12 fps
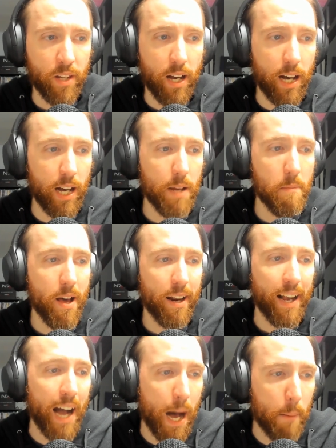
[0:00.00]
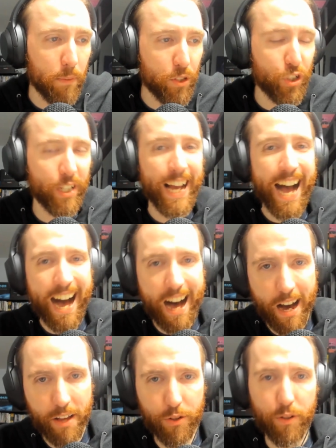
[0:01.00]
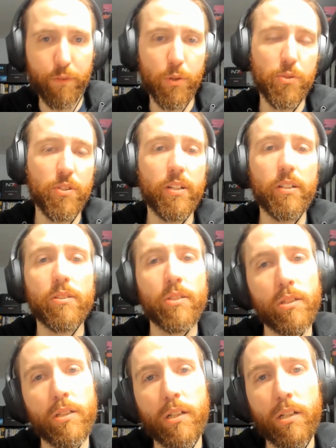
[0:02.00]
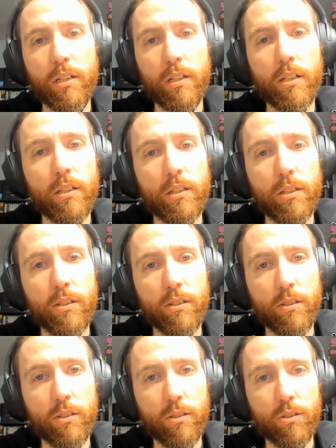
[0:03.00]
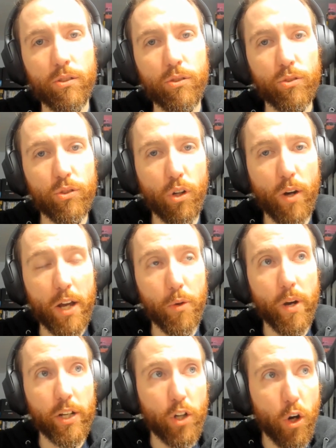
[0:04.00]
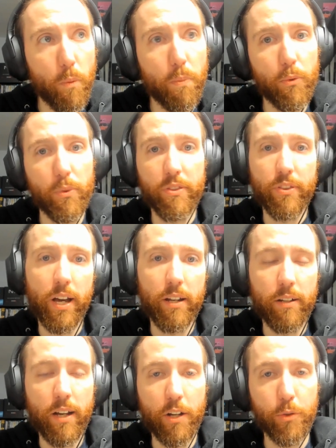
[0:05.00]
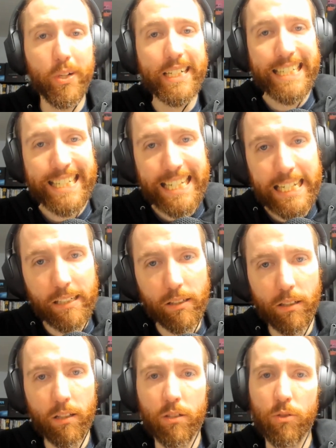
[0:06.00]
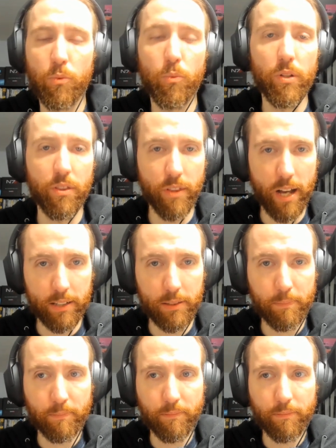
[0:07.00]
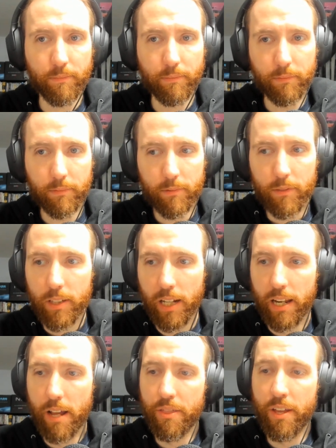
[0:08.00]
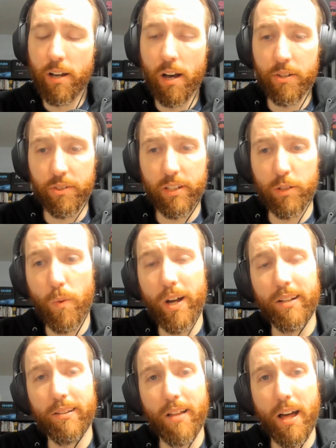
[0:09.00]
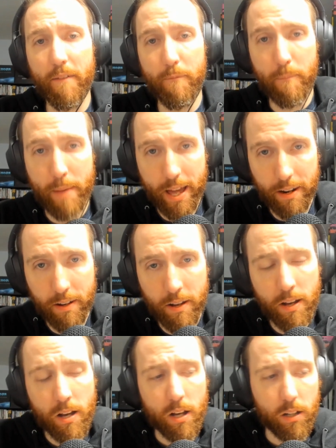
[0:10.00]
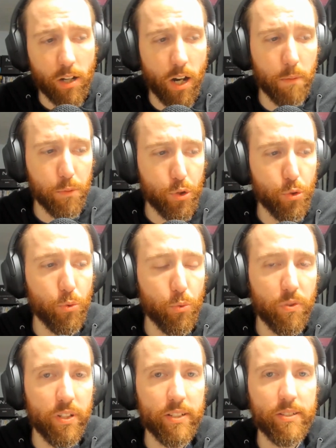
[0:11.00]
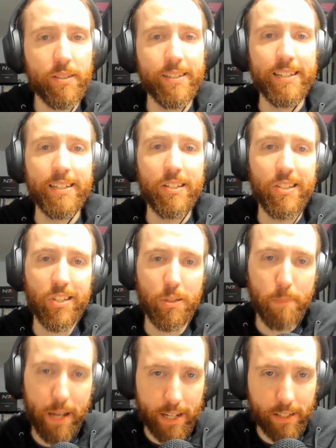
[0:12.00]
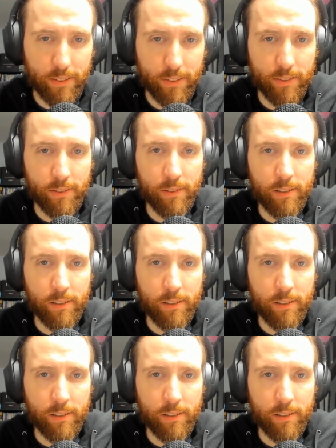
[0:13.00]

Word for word: I am not accomplishing either of those things. So, how do I cope with that? How do I deal with that? And I think, honestly, that's why a lot of men come to this space